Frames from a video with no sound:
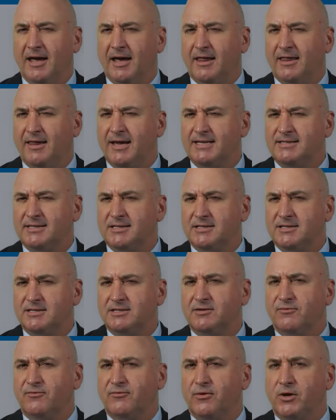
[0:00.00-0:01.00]
These are just
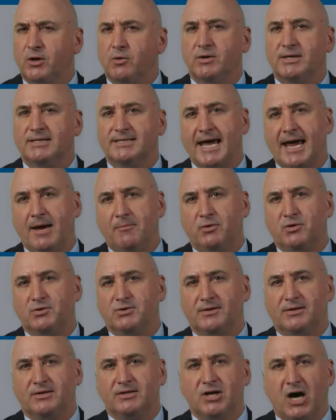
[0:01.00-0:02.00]
a few examples of
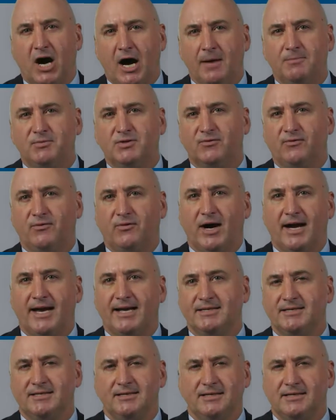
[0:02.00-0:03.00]
the types of
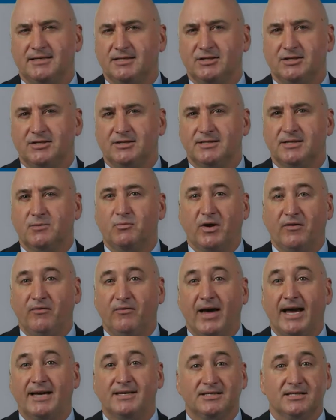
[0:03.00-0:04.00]
financing decisions that we
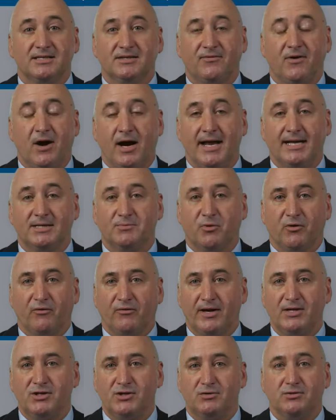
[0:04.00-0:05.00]
face as finance
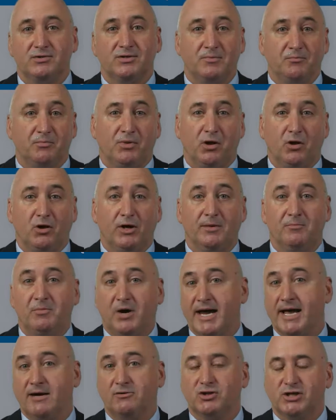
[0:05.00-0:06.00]
professionals employed by
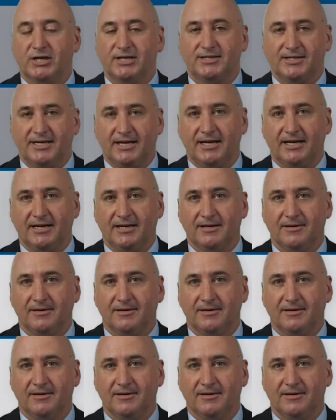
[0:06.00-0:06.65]
LGC.